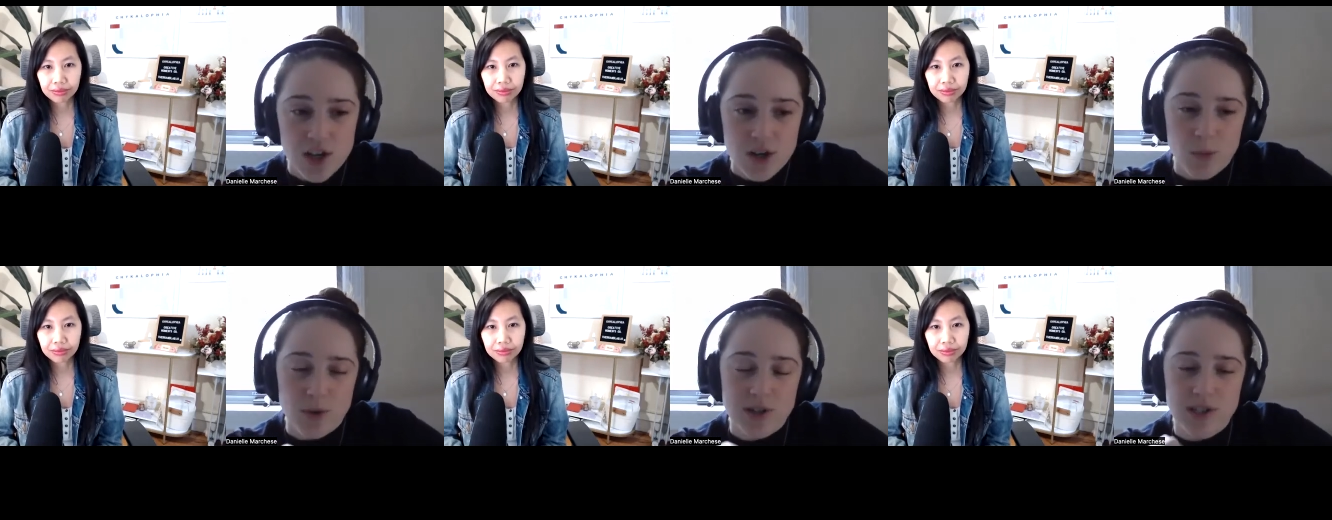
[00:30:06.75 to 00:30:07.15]

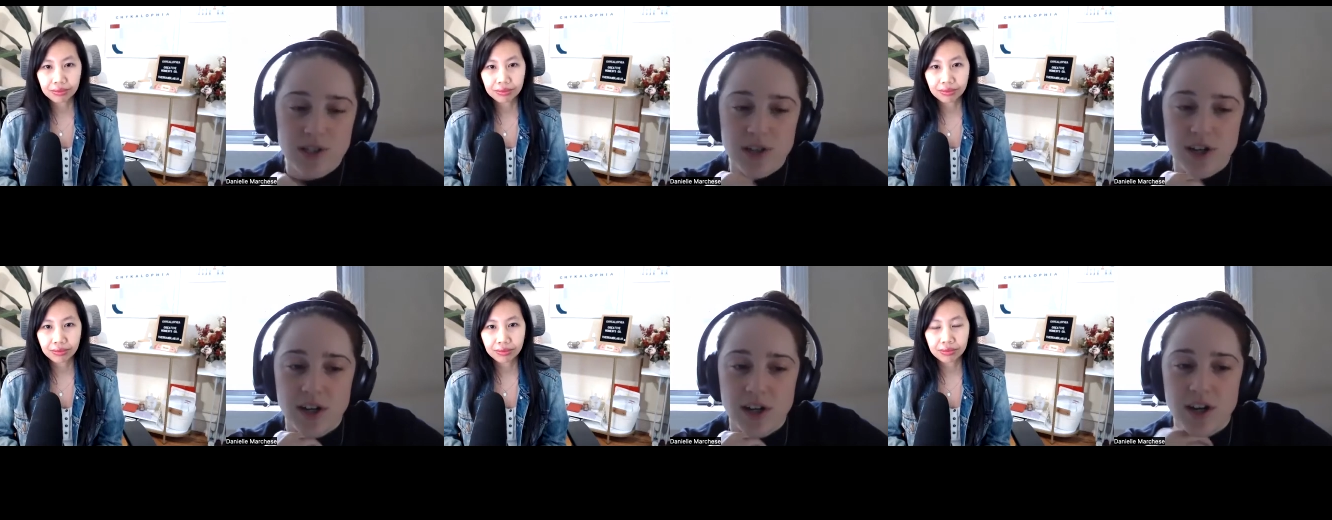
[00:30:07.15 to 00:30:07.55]
Speaker 1: Was
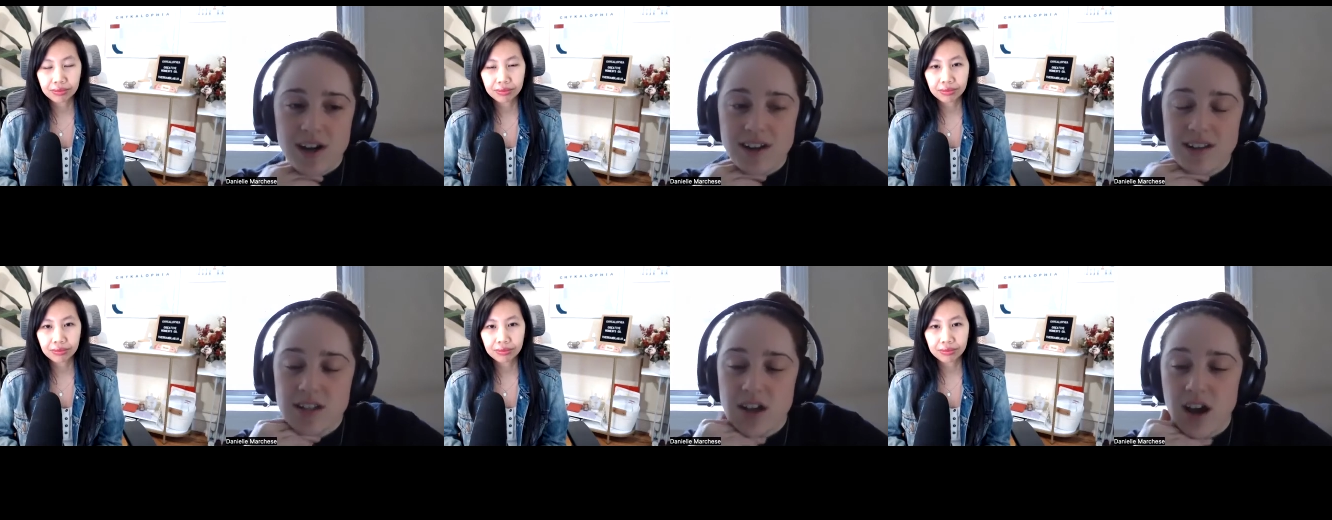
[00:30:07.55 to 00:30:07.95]
there a
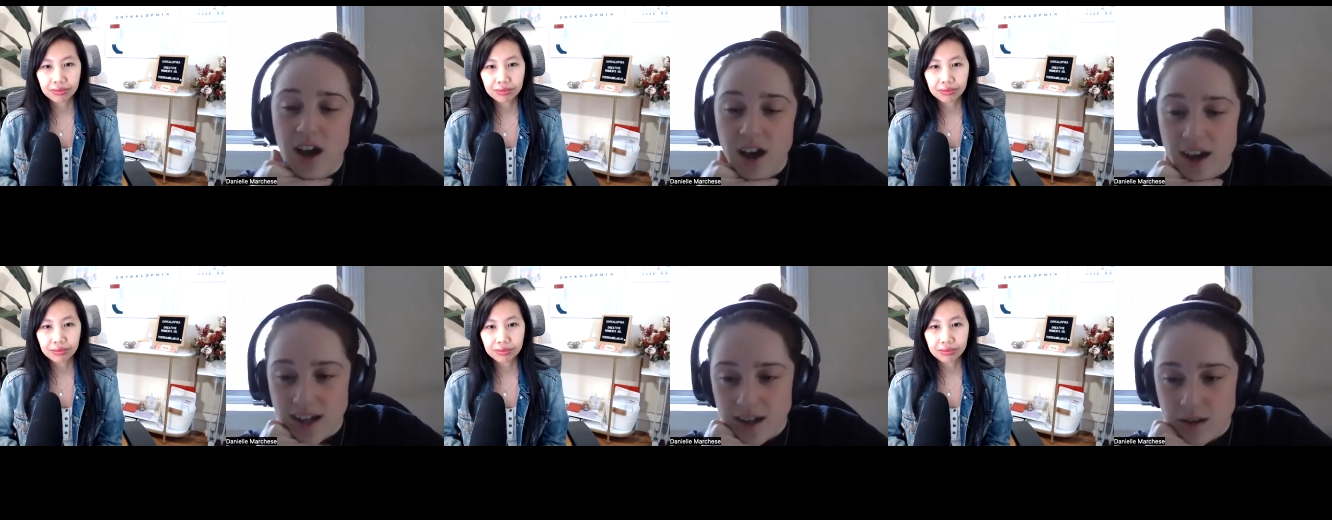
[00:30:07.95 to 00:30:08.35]

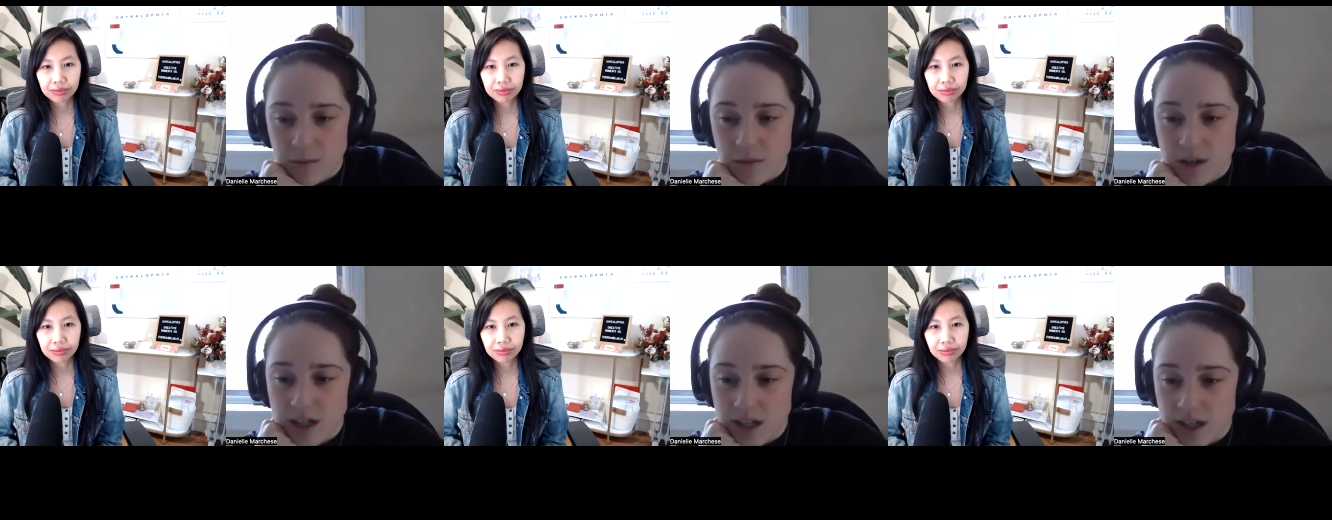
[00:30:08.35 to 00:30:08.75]
time
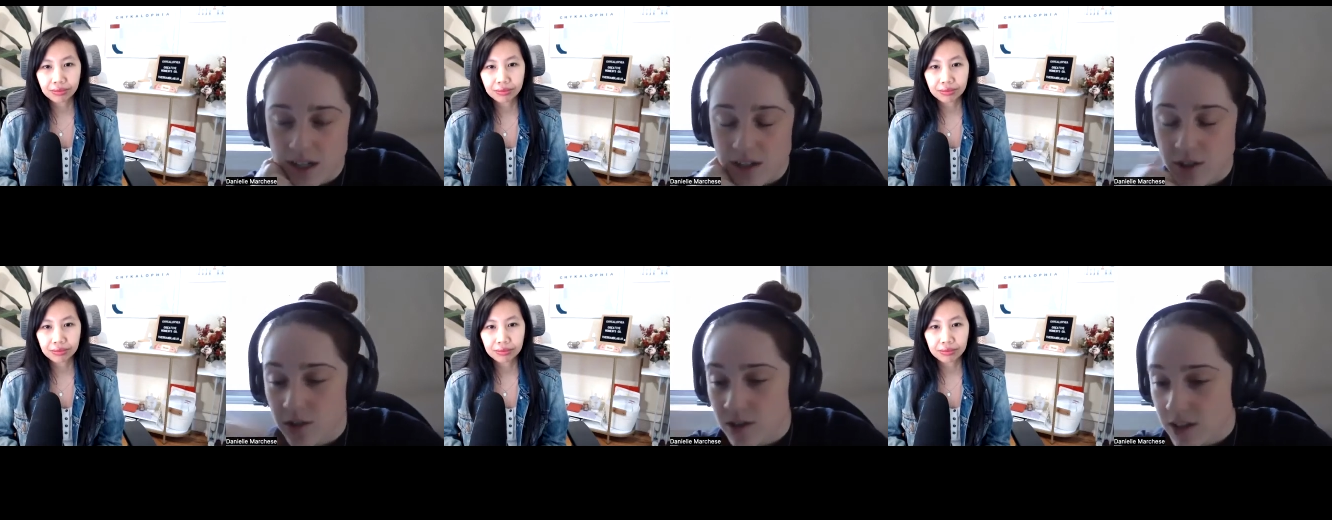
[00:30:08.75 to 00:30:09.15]
in
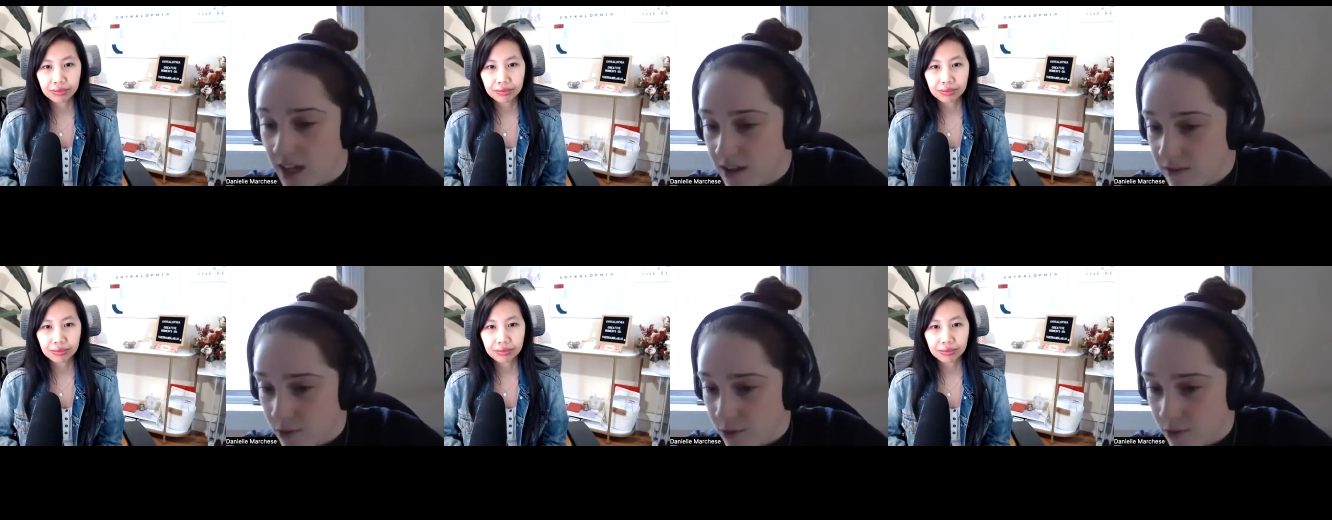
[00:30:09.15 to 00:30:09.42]
your life